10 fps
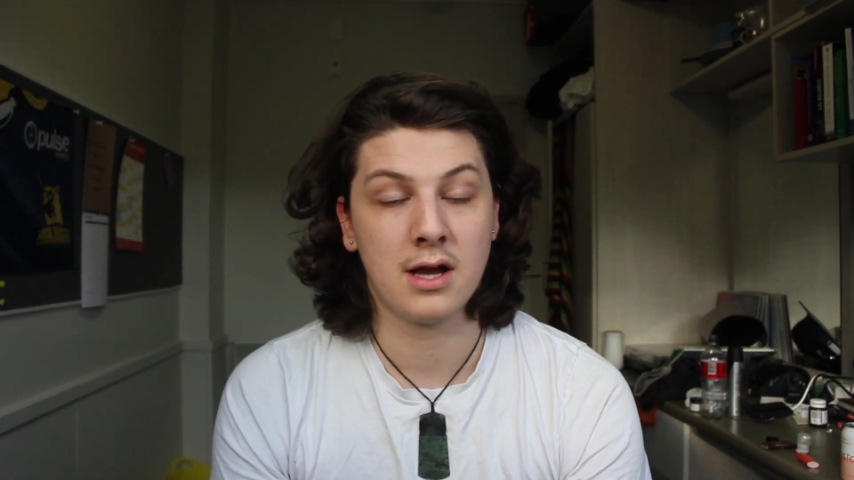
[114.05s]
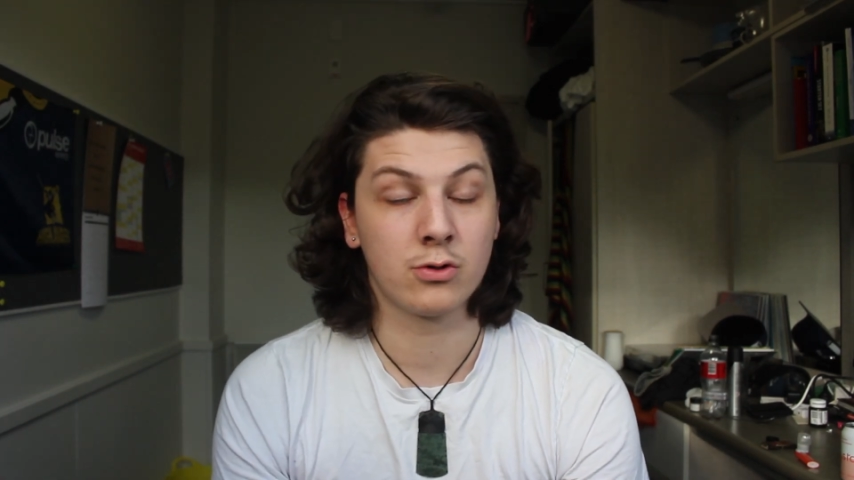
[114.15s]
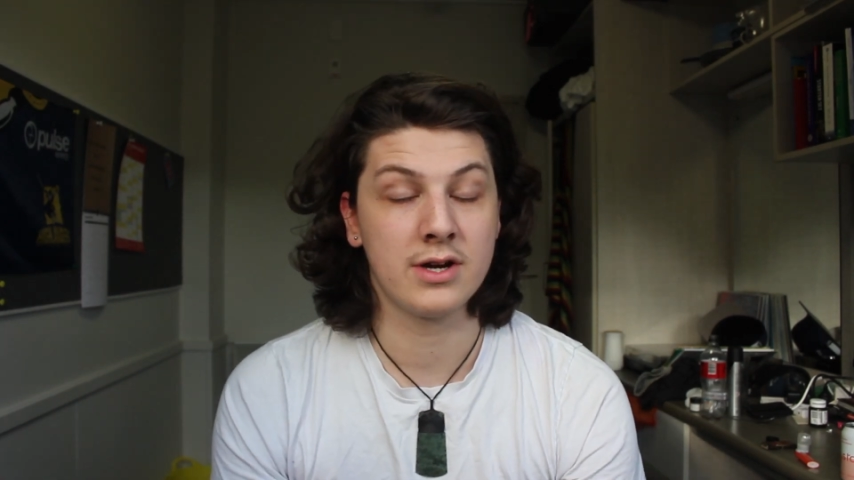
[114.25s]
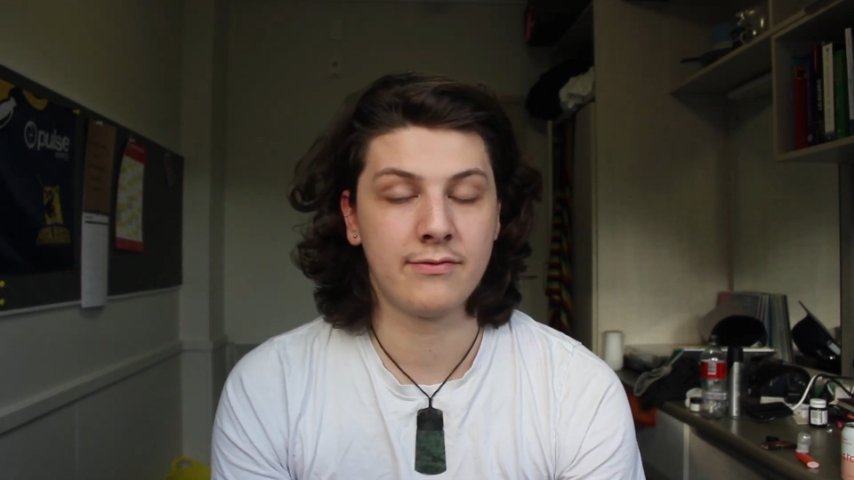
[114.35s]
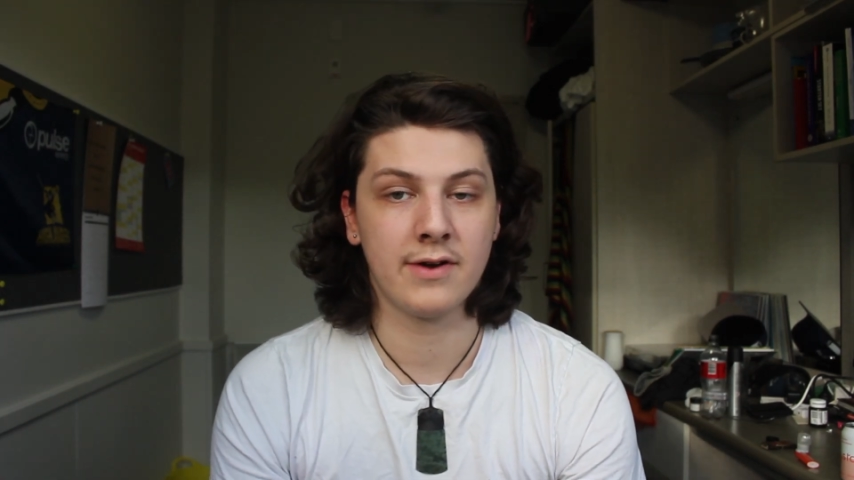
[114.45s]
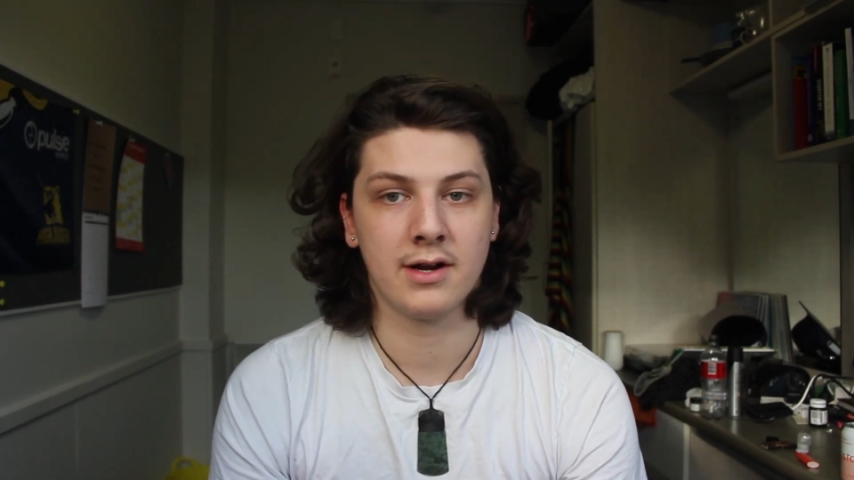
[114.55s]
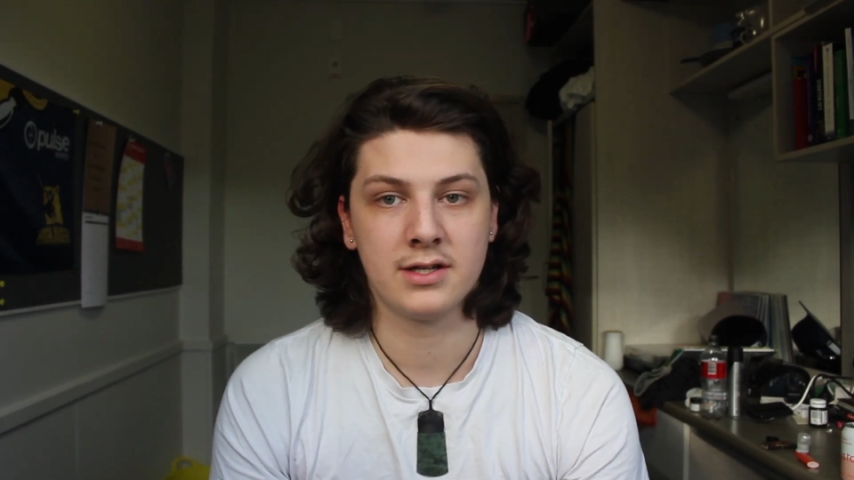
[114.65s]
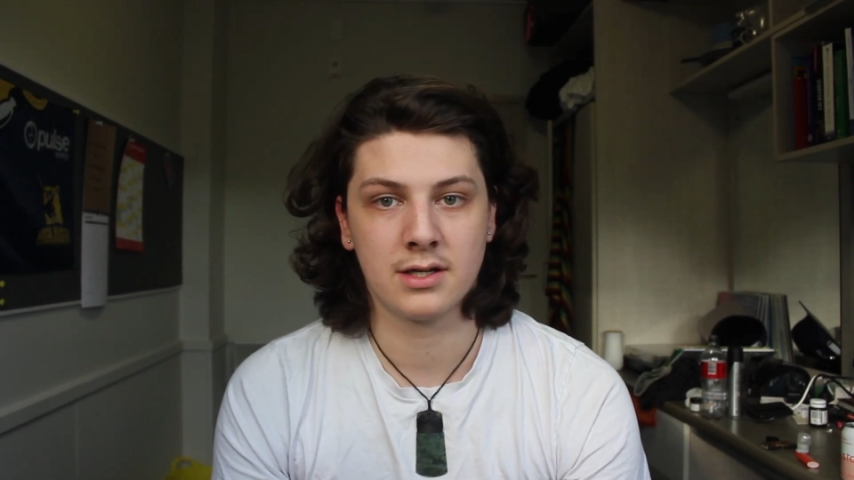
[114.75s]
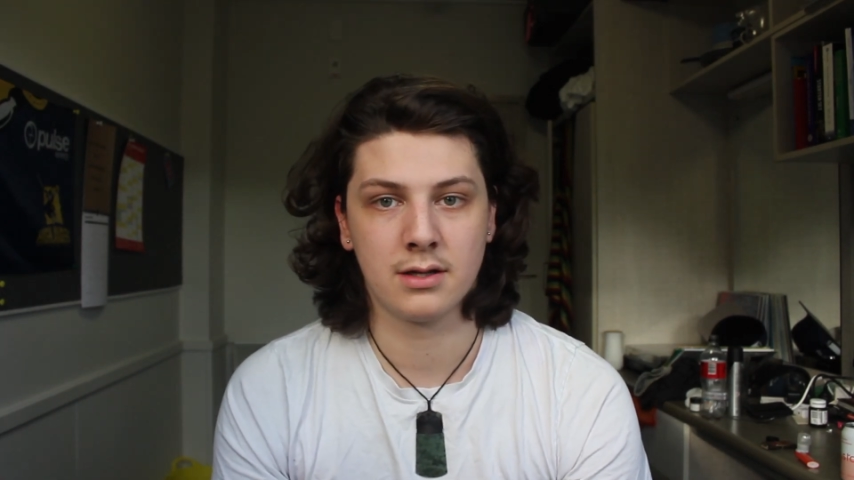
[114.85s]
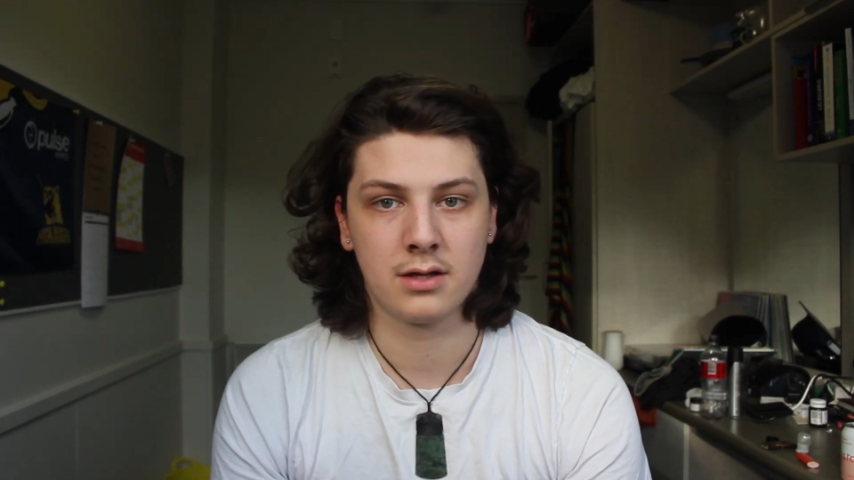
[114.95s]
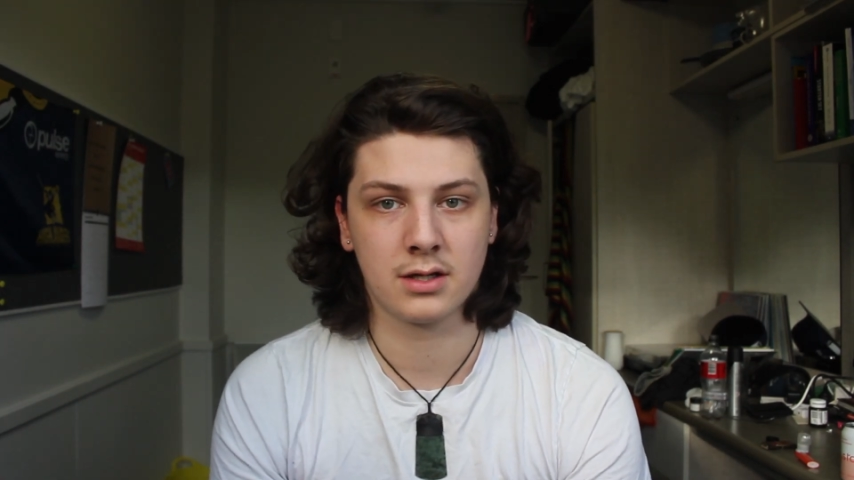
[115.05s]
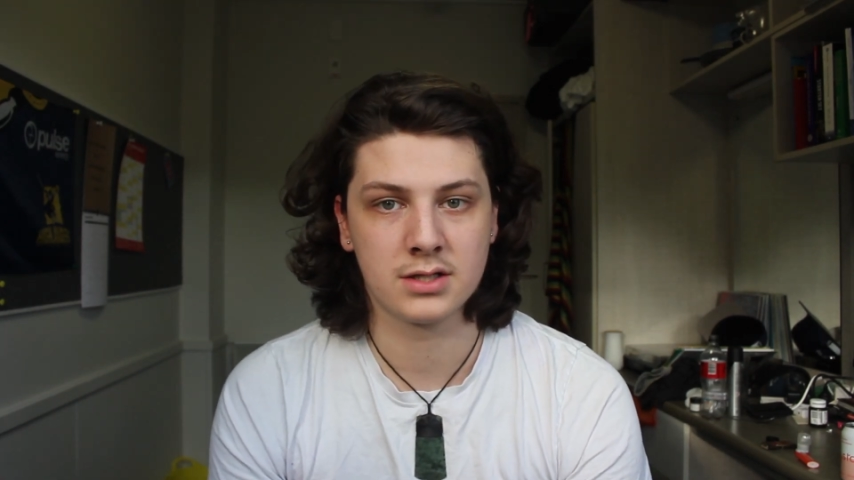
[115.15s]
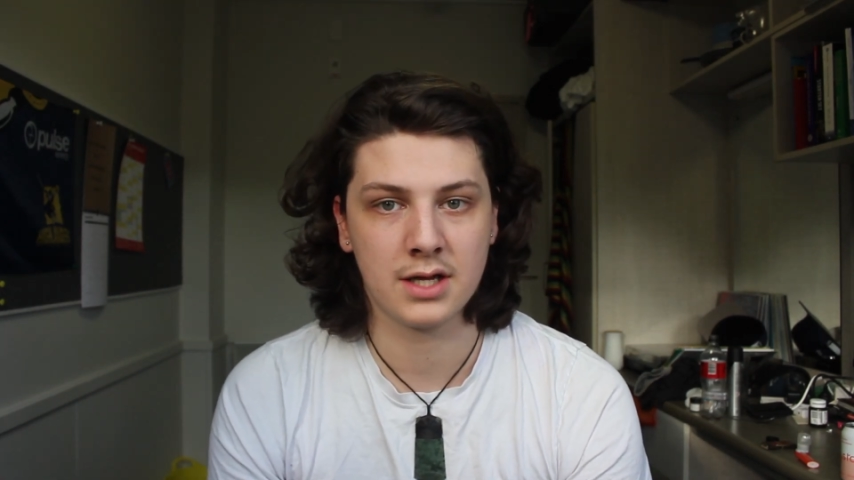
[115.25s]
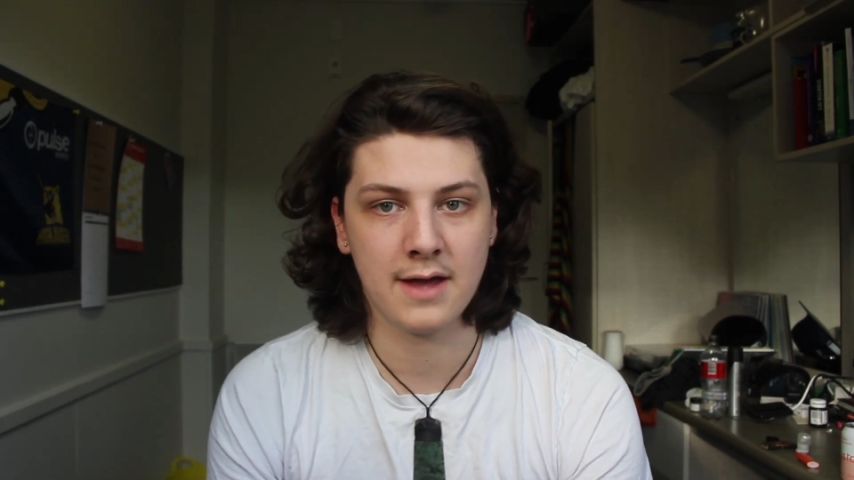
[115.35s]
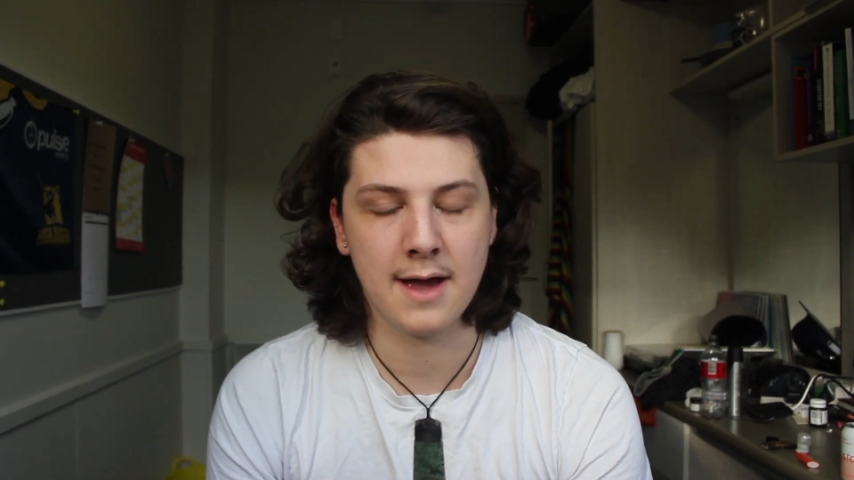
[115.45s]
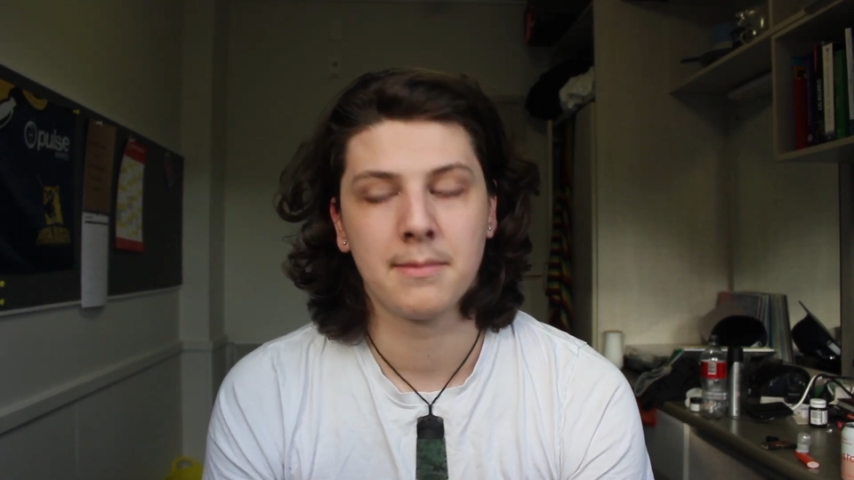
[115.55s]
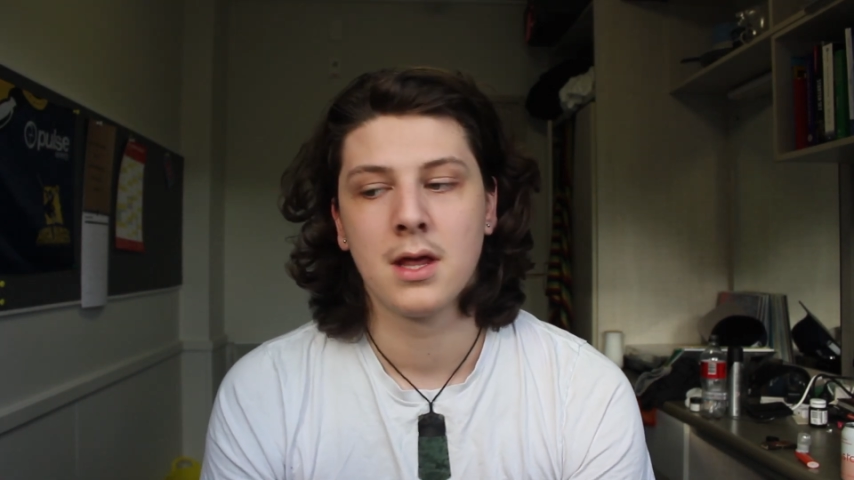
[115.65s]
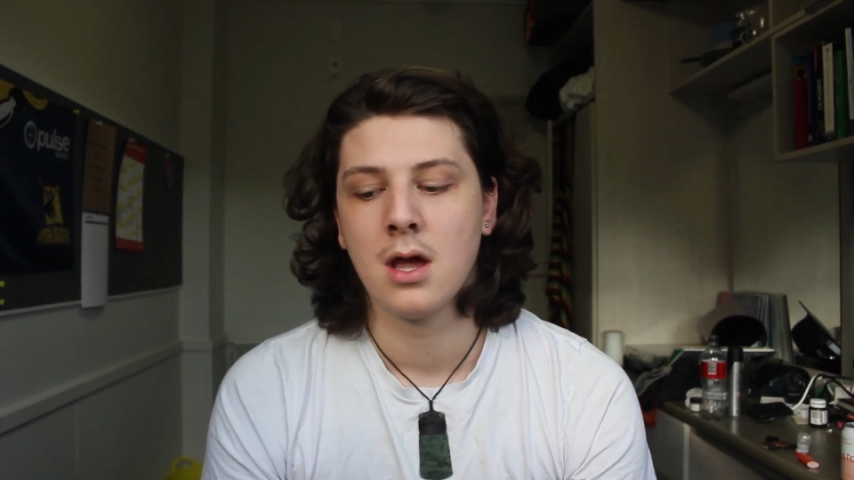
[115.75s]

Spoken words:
Green Fairies, and things like that.